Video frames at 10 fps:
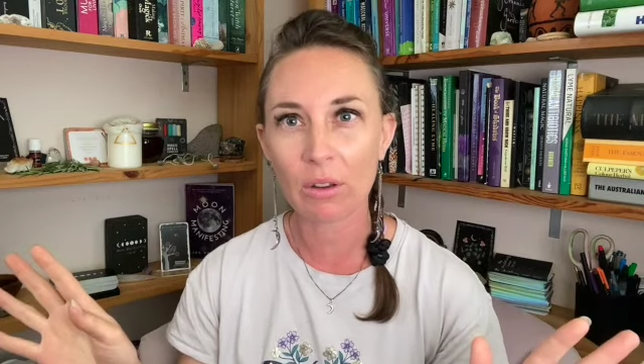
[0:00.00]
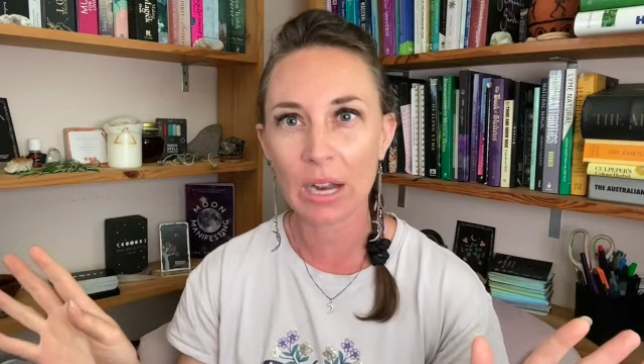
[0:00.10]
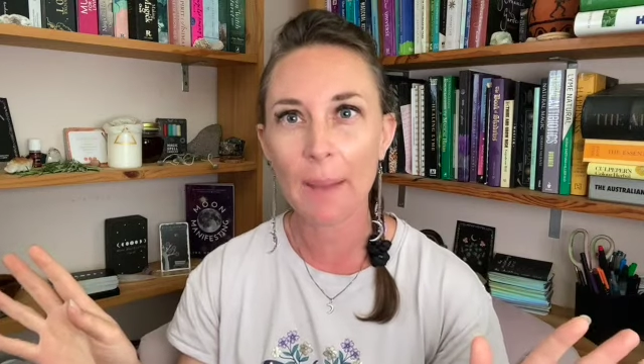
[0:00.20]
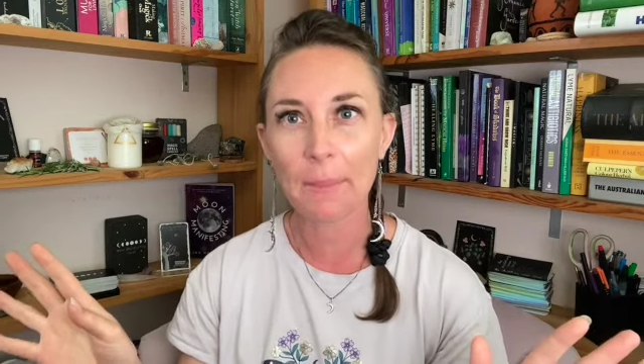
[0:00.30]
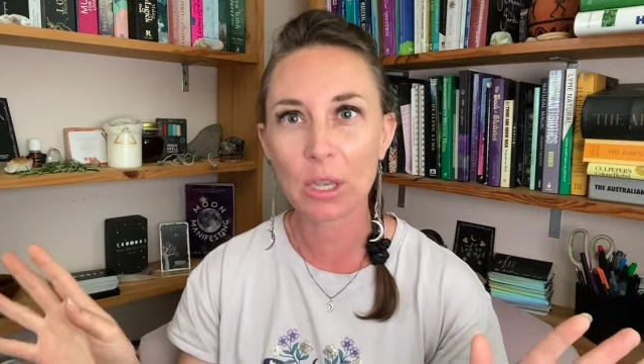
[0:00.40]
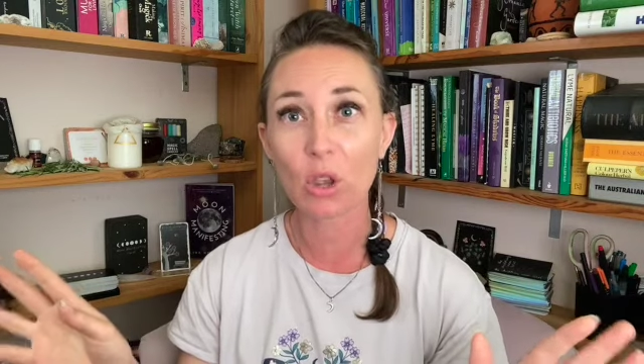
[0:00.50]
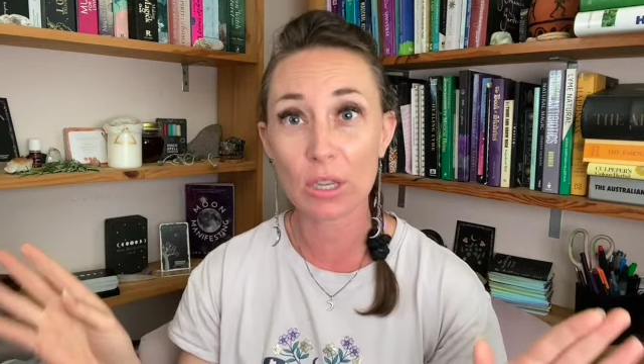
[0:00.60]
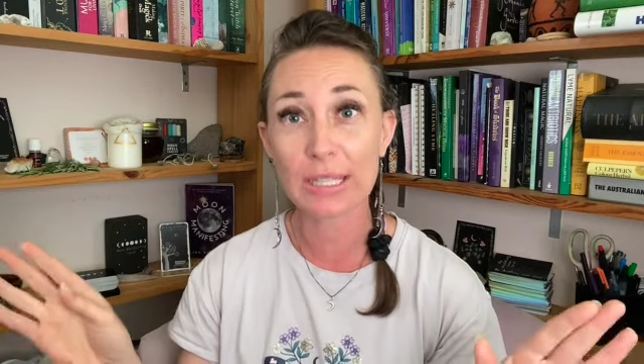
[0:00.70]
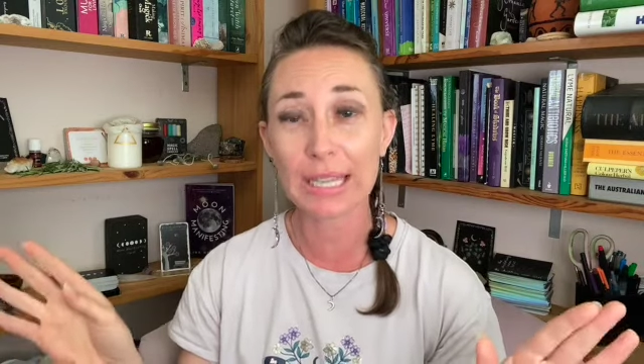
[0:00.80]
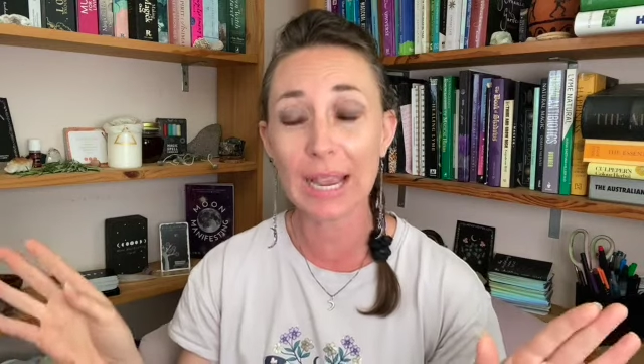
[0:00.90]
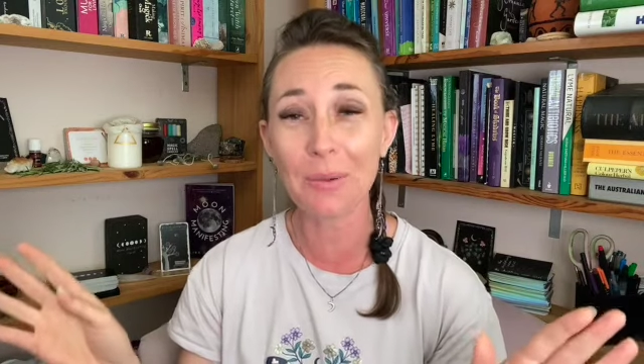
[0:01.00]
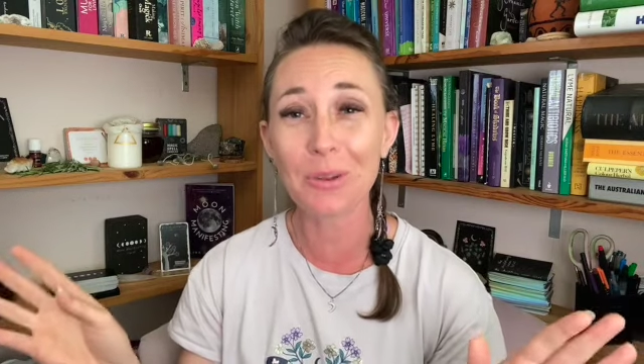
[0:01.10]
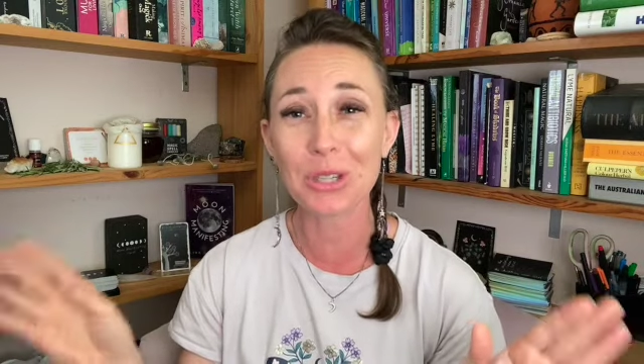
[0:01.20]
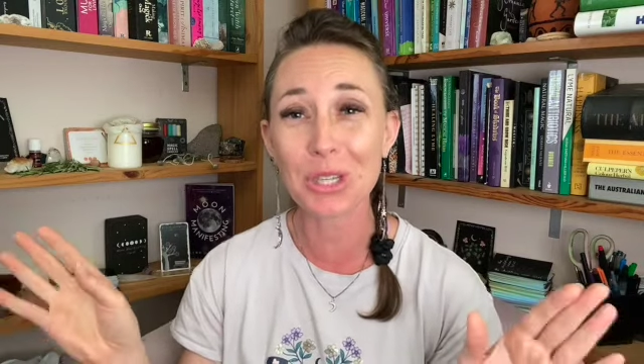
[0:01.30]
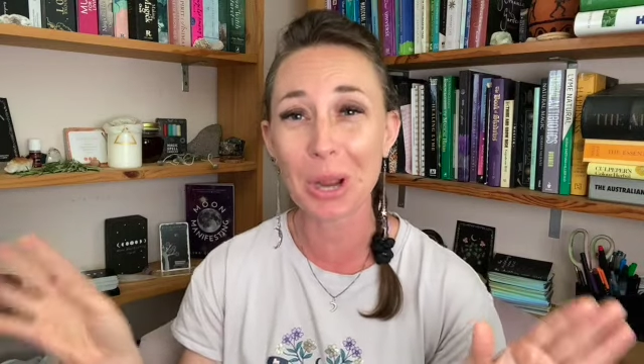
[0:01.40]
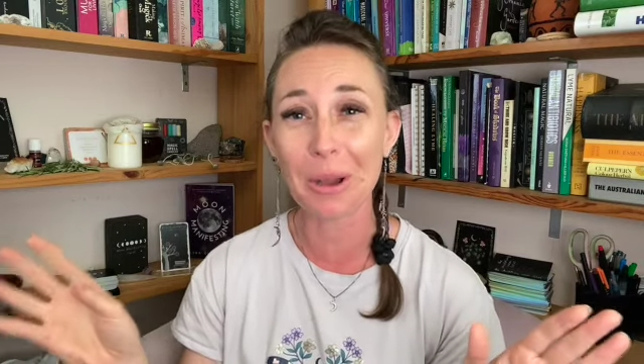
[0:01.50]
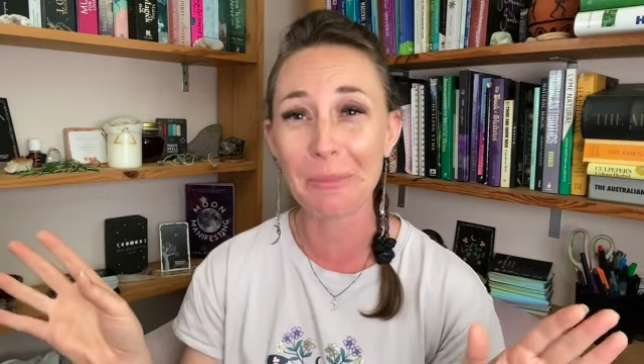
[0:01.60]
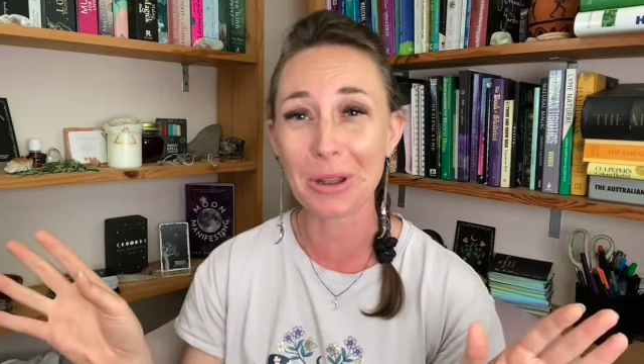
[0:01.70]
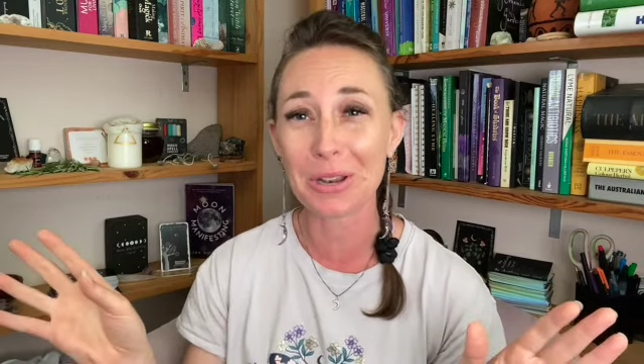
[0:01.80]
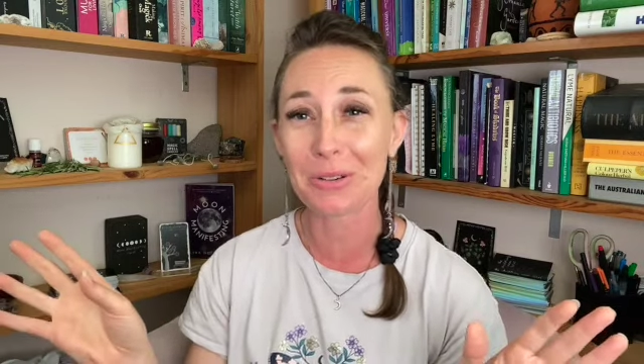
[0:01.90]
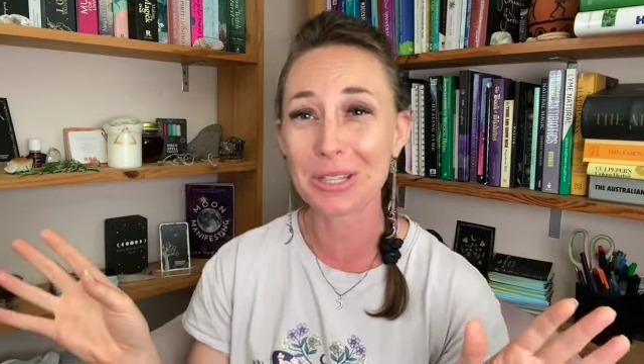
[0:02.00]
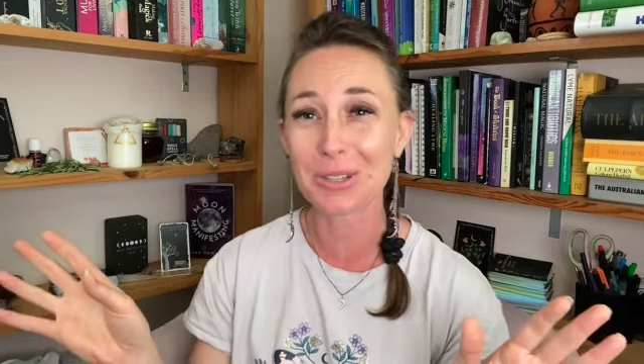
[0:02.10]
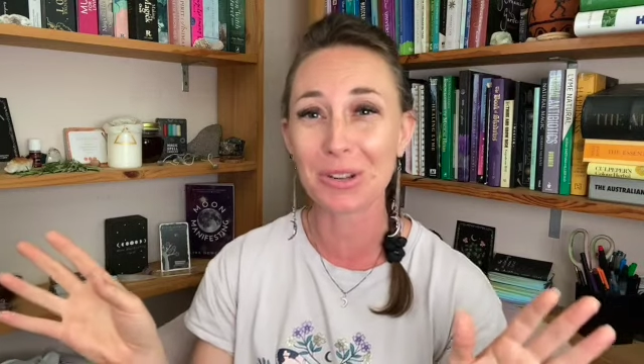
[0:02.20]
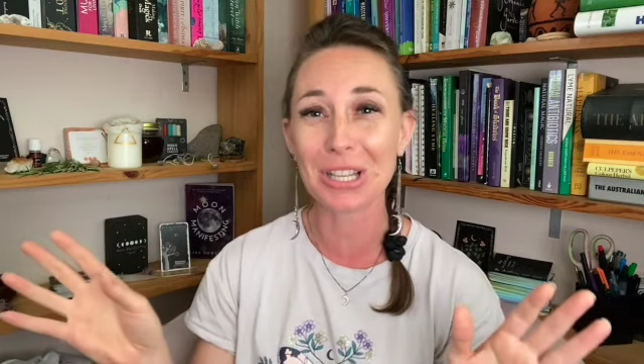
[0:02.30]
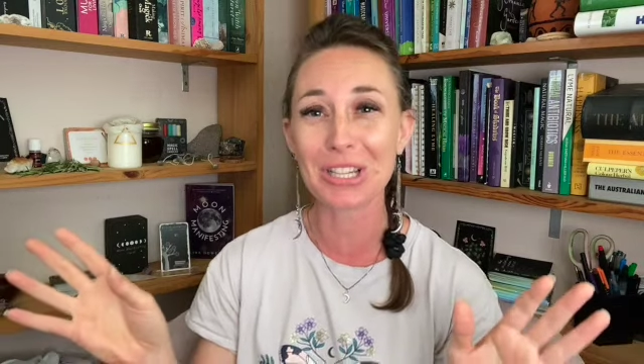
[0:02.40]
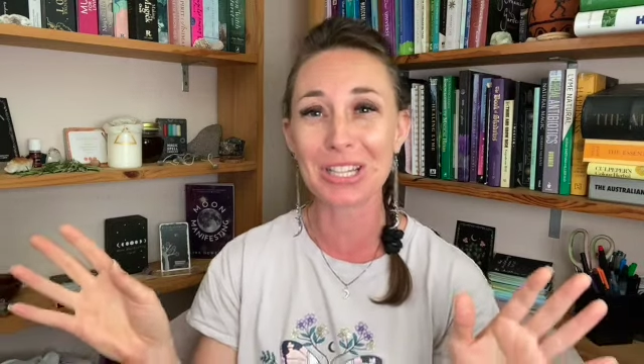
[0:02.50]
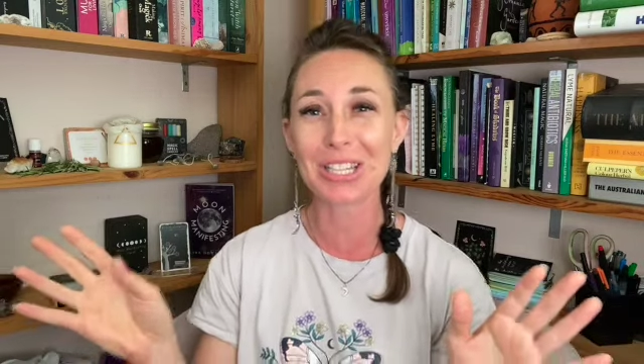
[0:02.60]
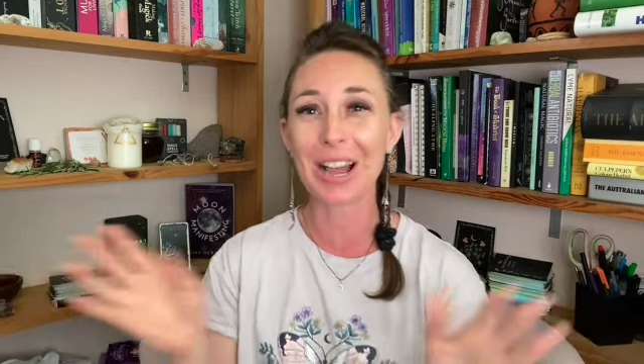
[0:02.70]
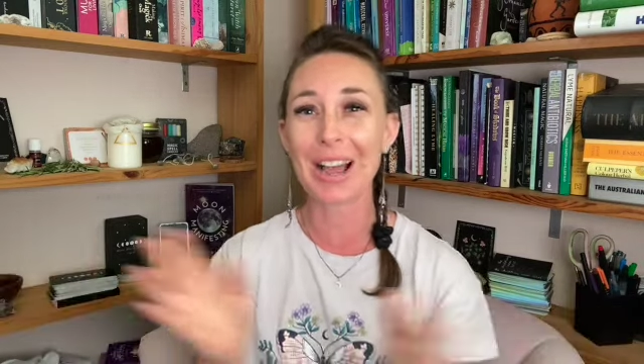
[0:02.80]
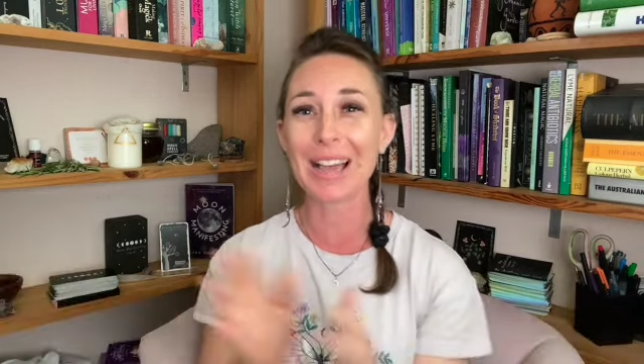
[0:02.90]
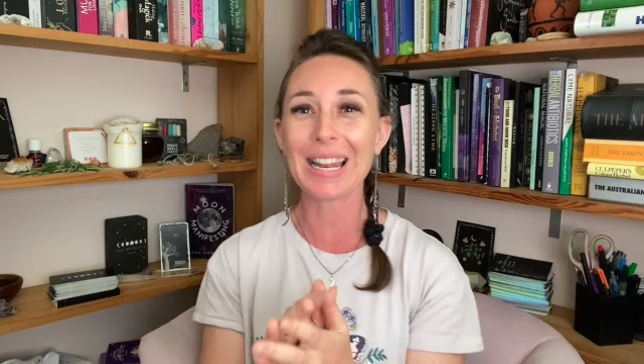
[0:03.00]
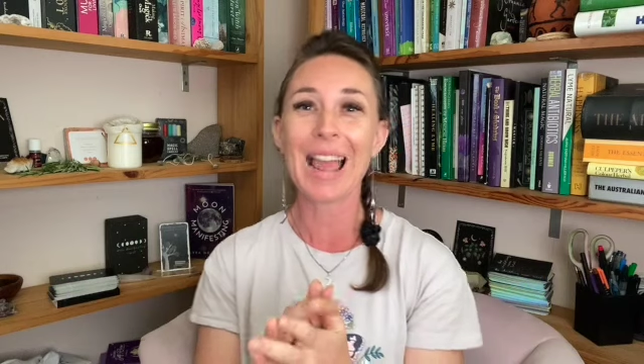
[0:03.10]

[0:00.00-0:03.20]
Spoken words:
it out because it will show up on your astrology chart.